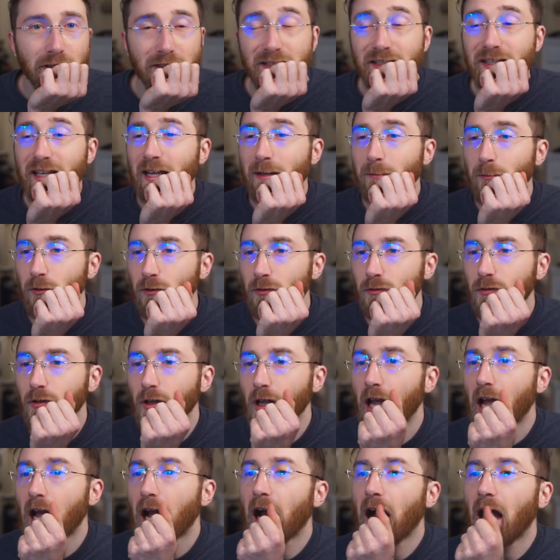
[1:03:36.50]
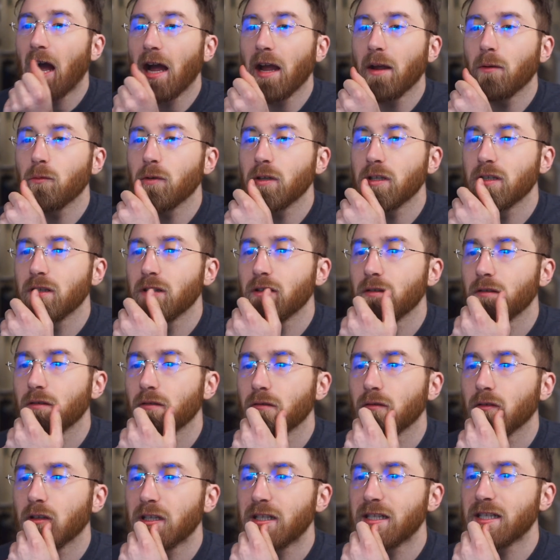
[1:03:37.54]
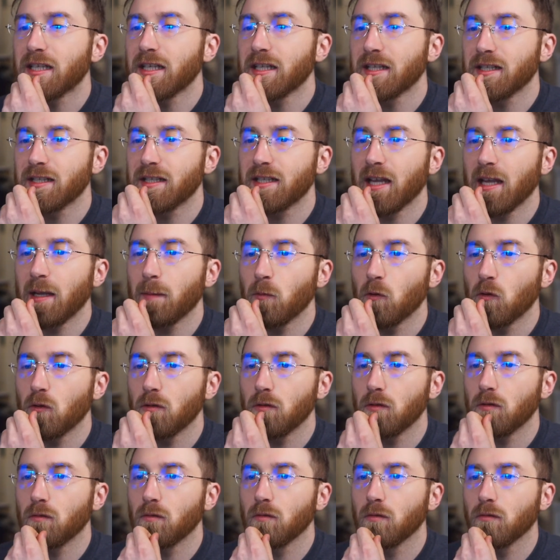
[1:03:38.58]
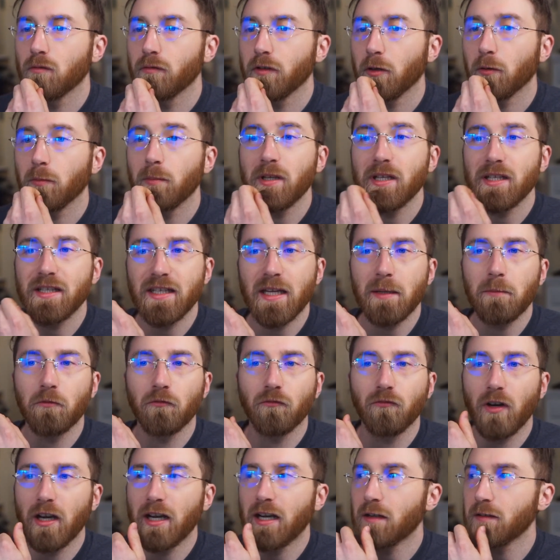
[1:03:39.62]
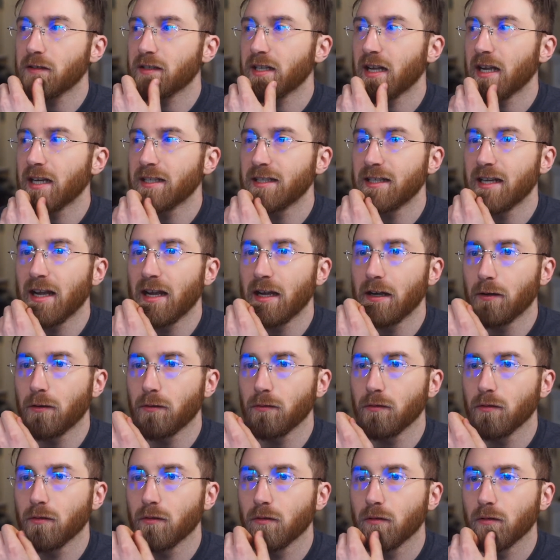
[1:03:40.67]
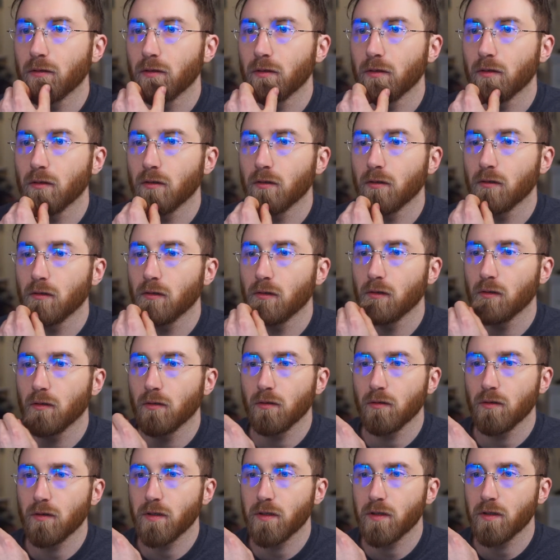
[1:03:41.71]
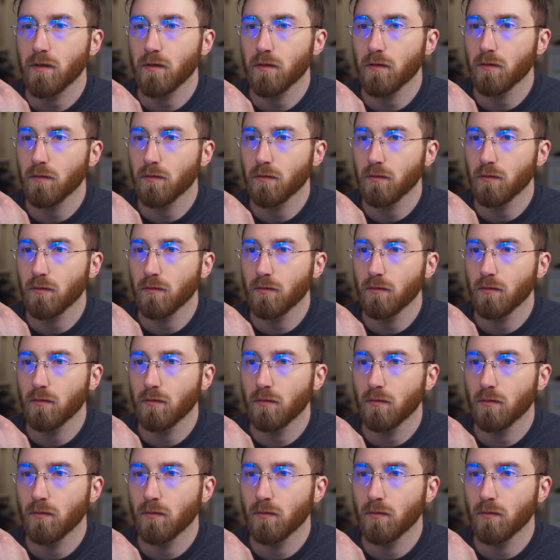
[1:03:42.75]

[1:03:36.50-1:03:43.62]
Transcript: Stable. I would... Let's see. Stable. There'd be a stable right outside town. So...